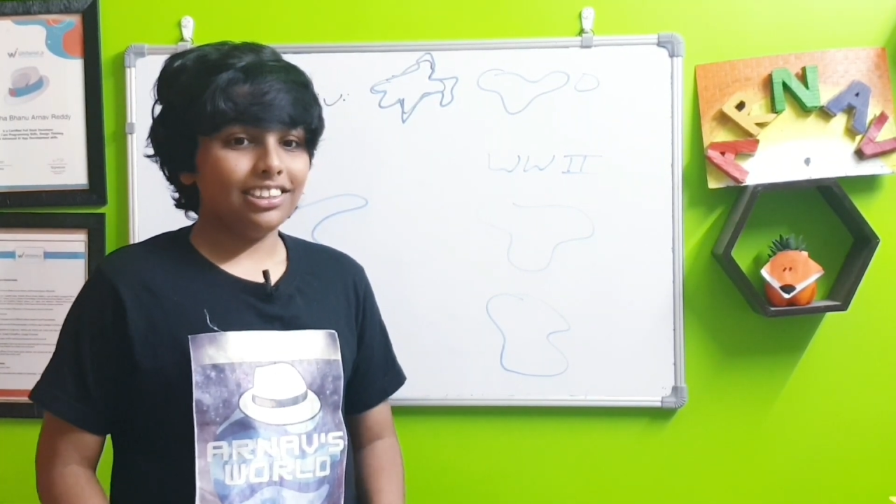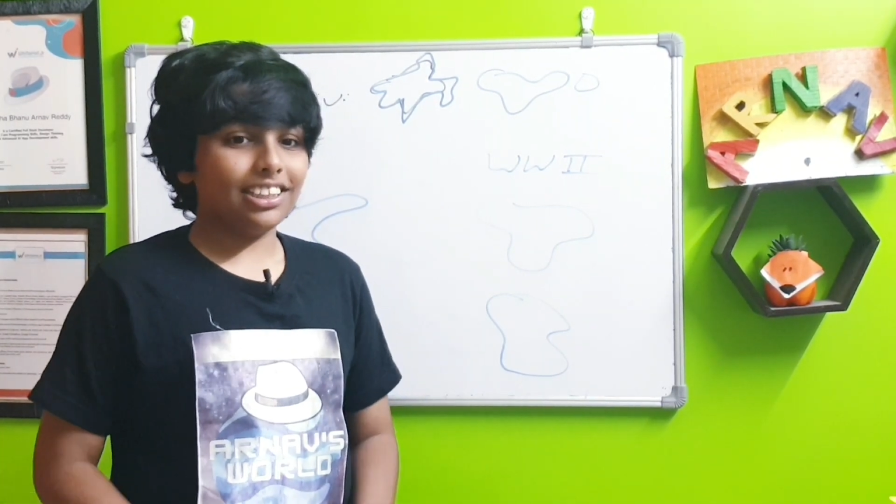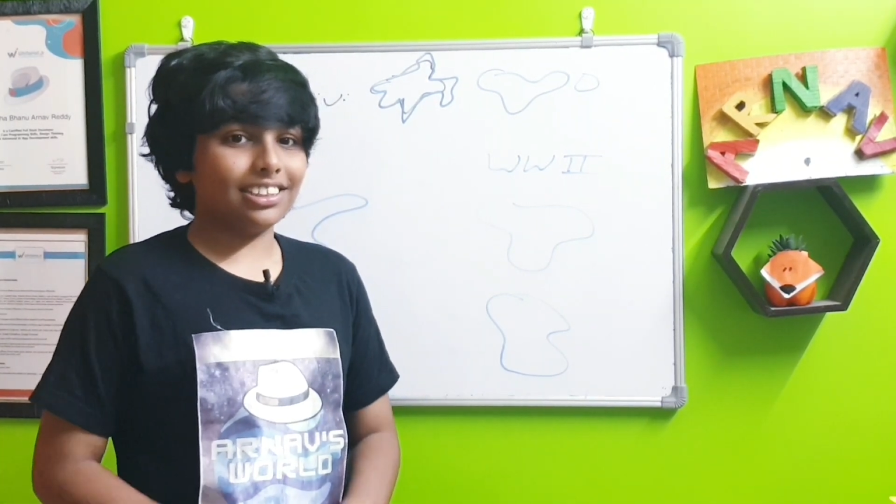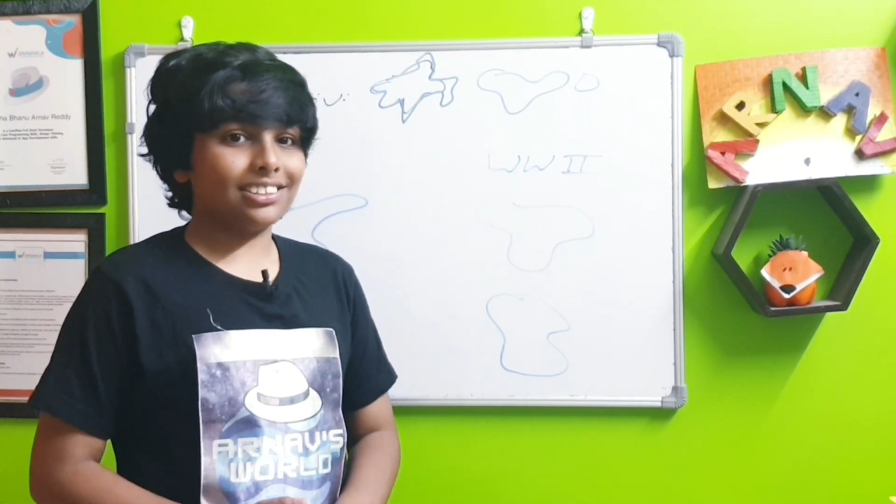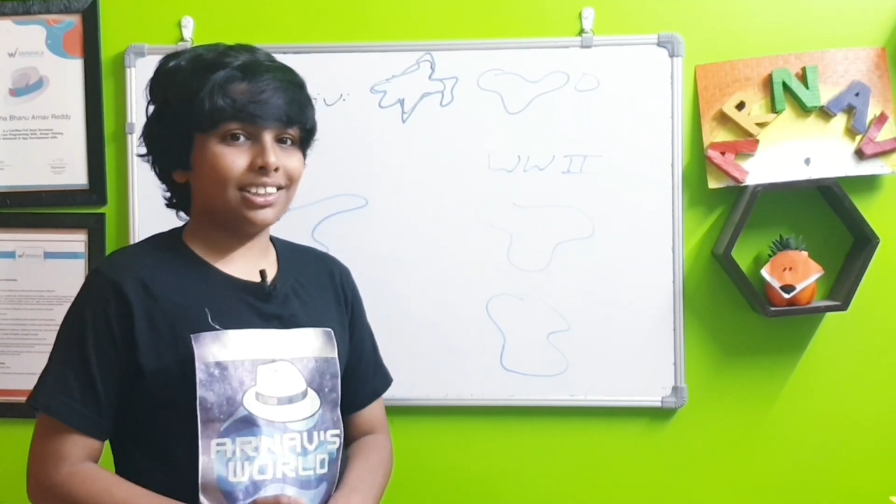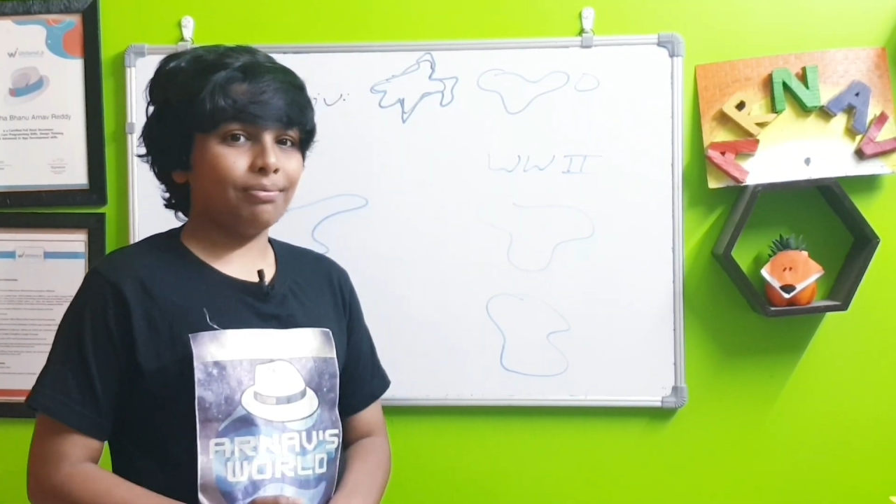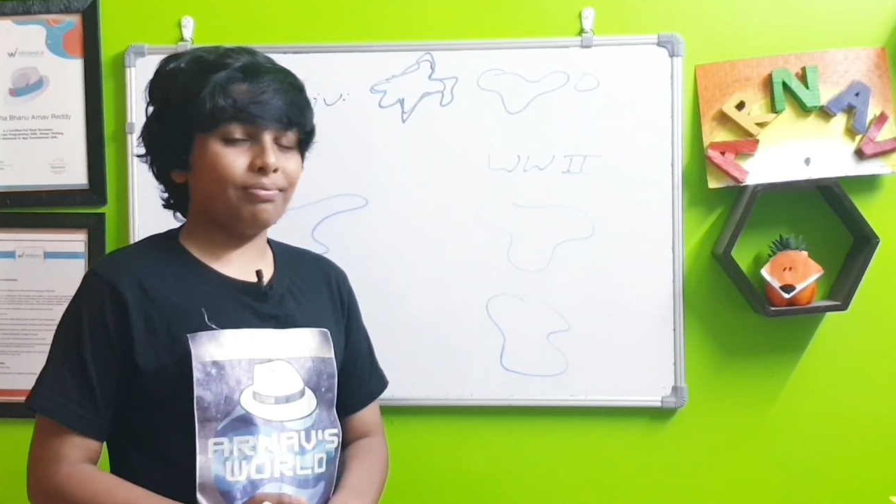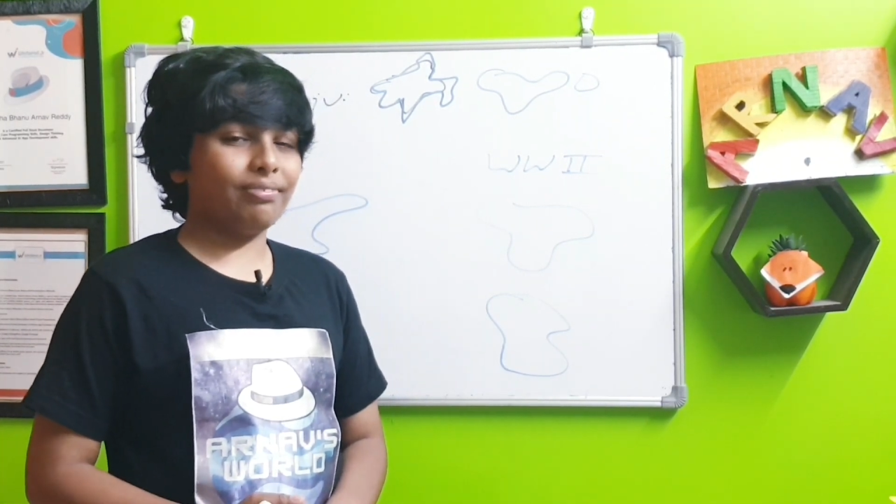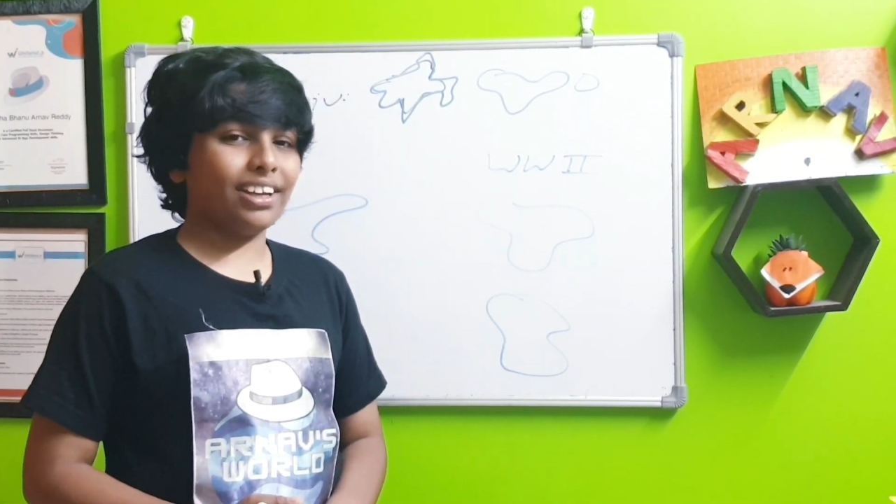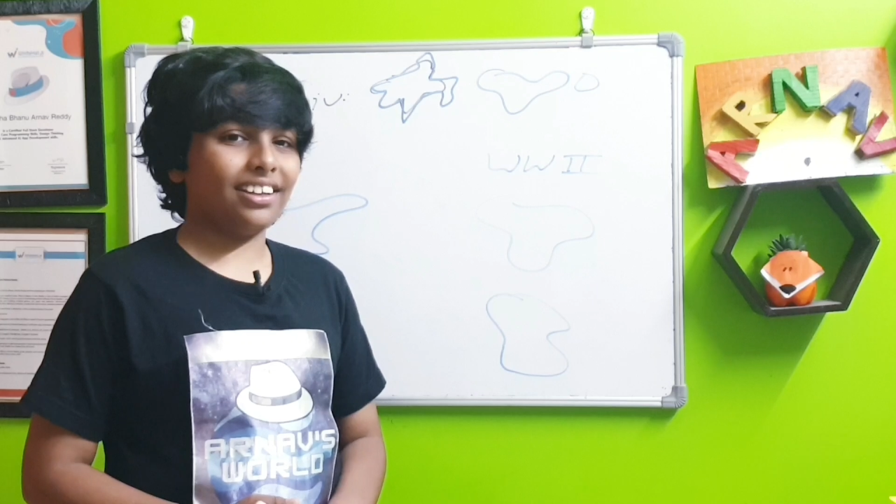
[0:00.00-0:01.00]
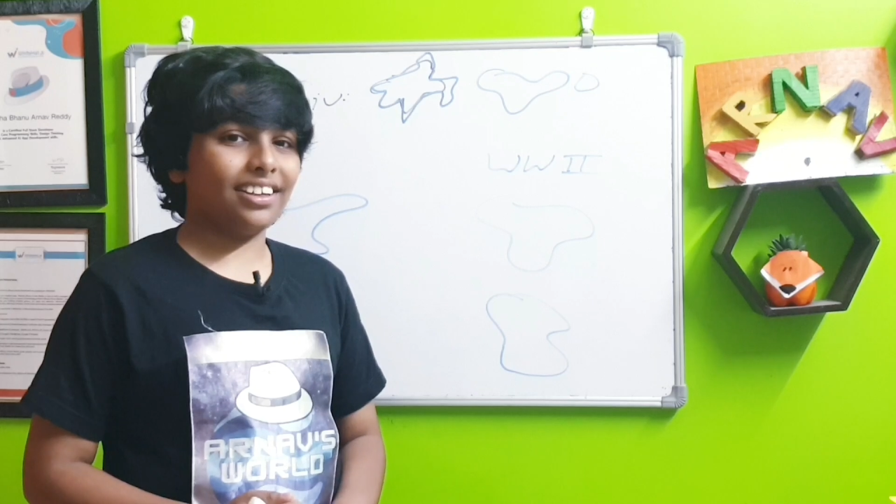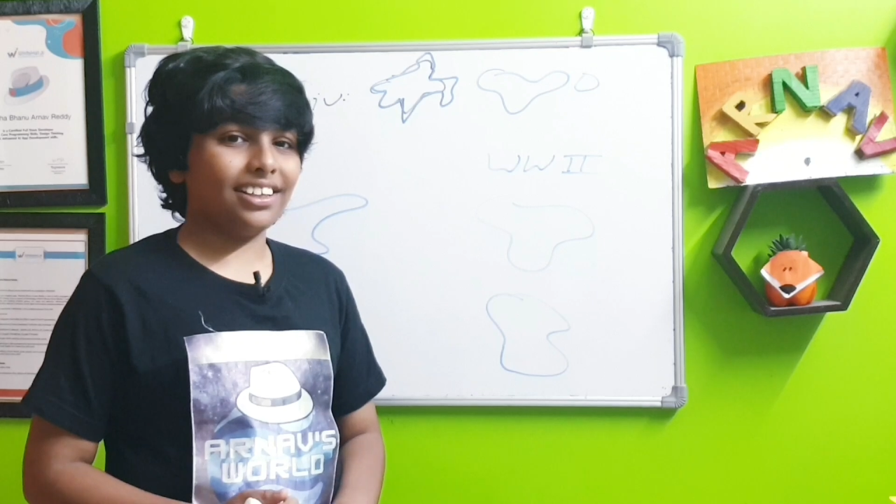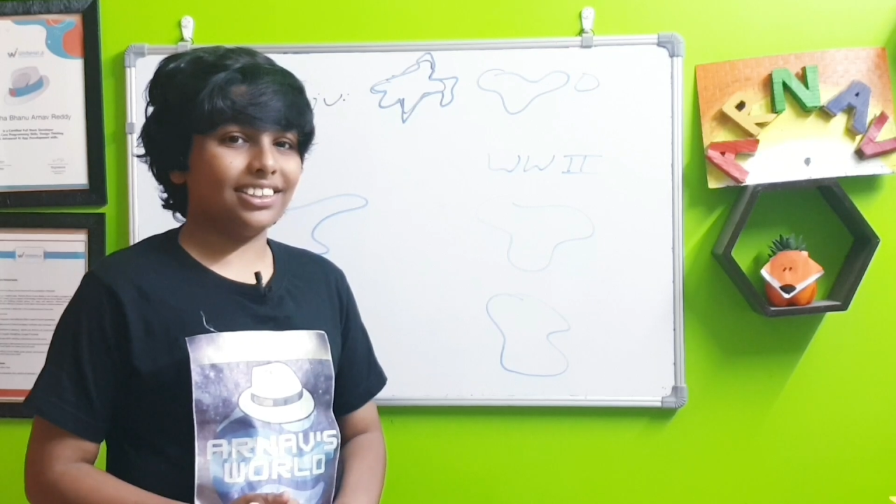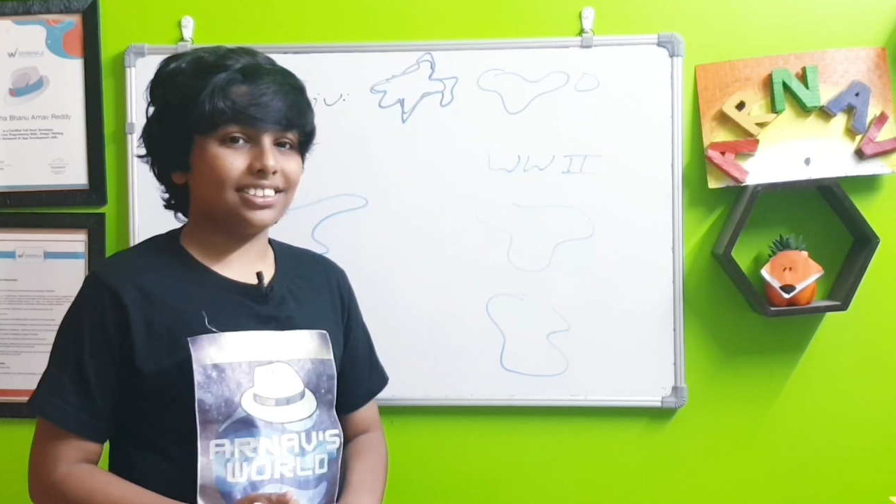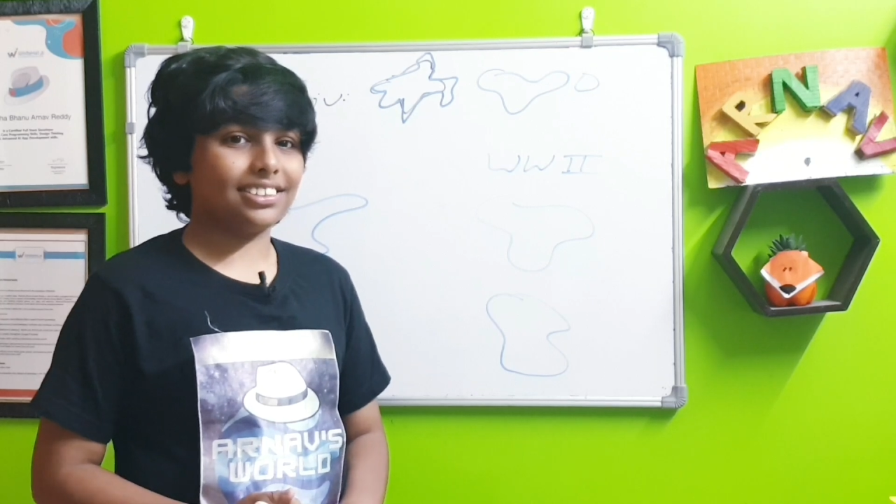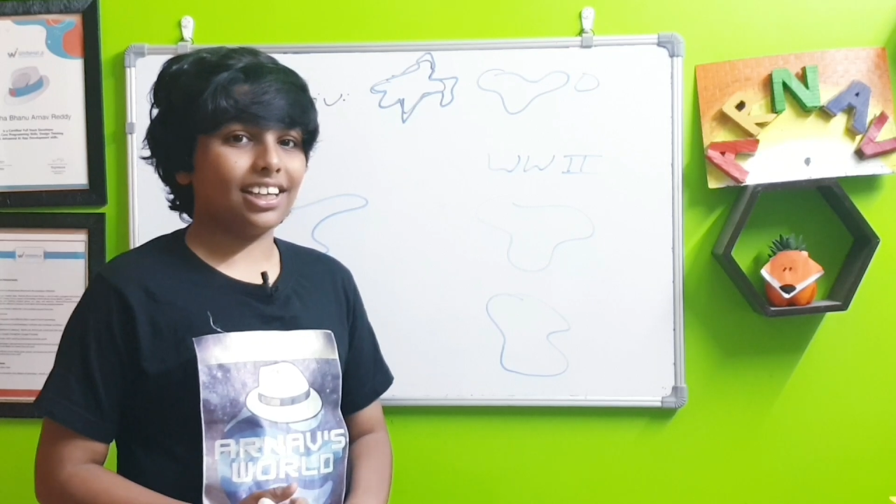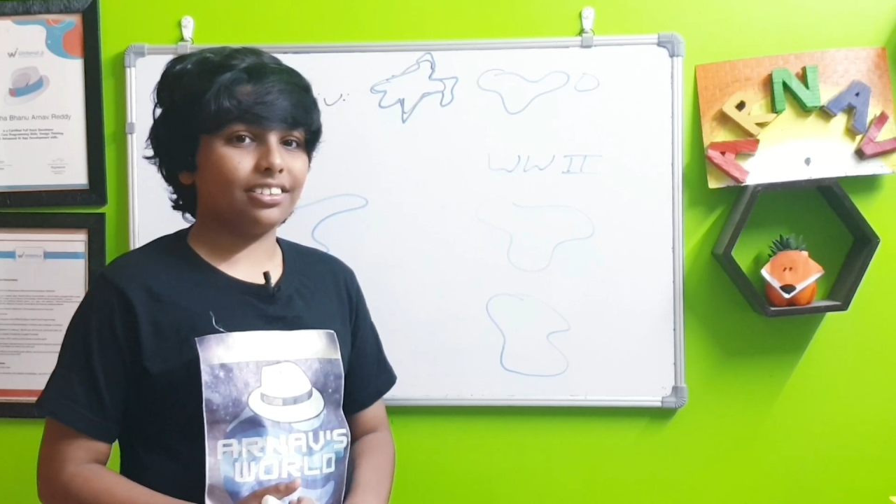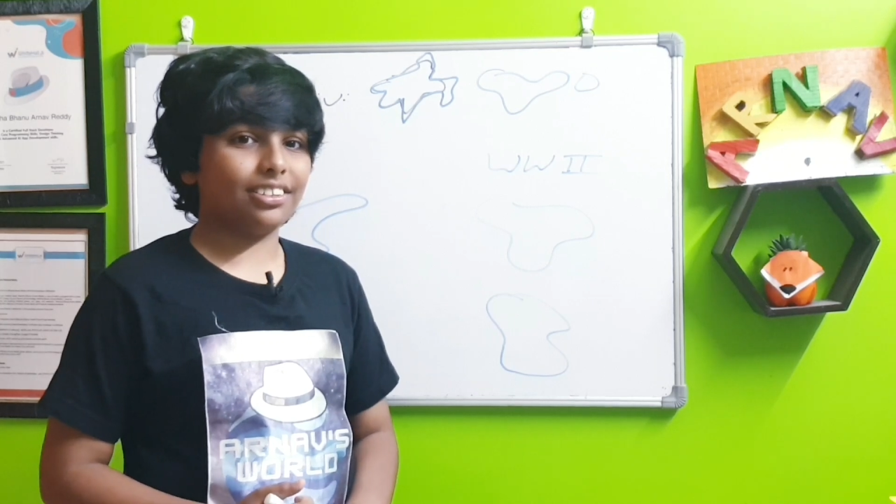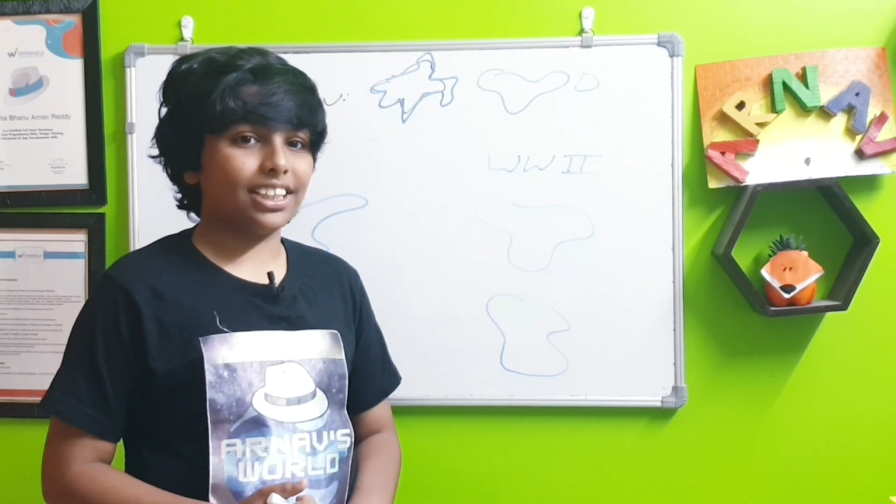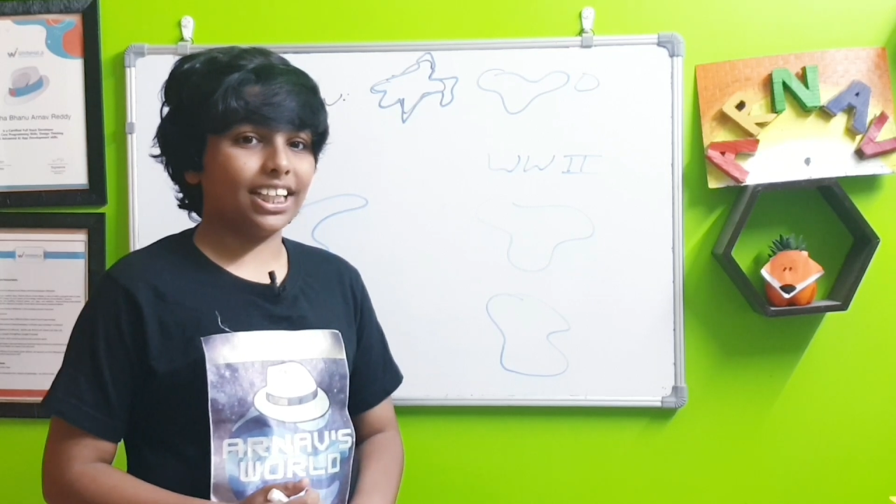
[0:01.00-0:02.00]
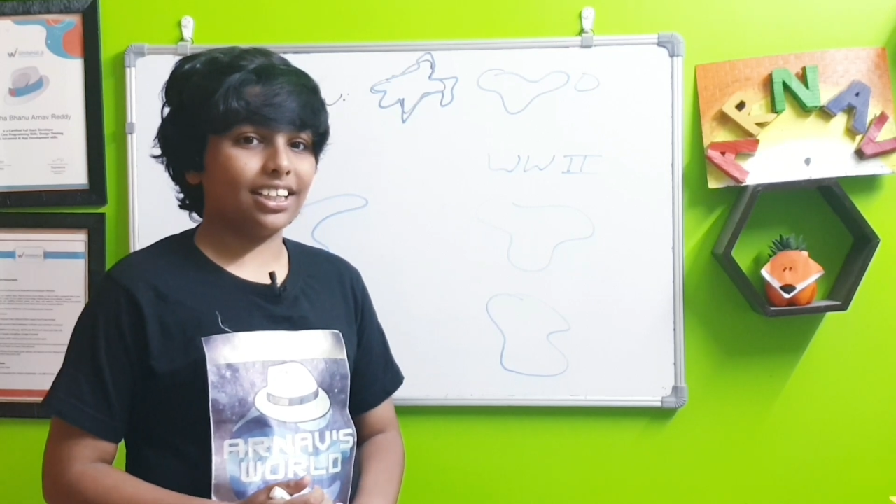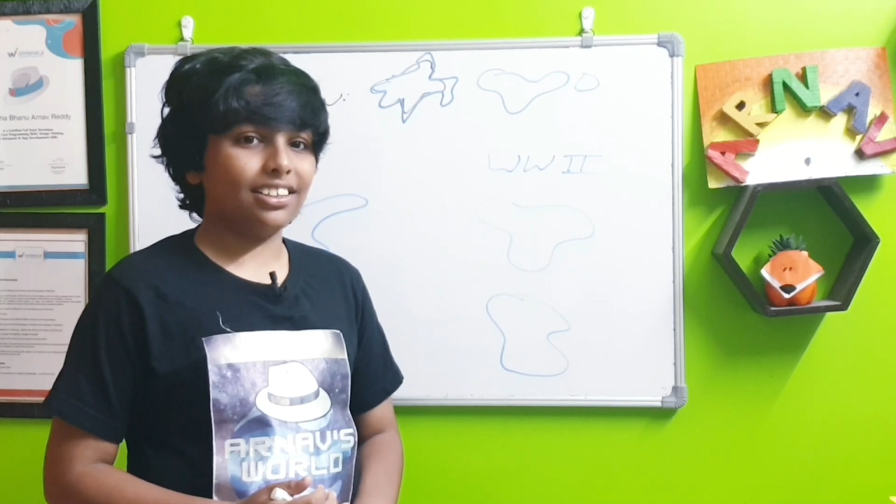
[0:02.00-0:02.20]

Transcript: Yes, some religions had to take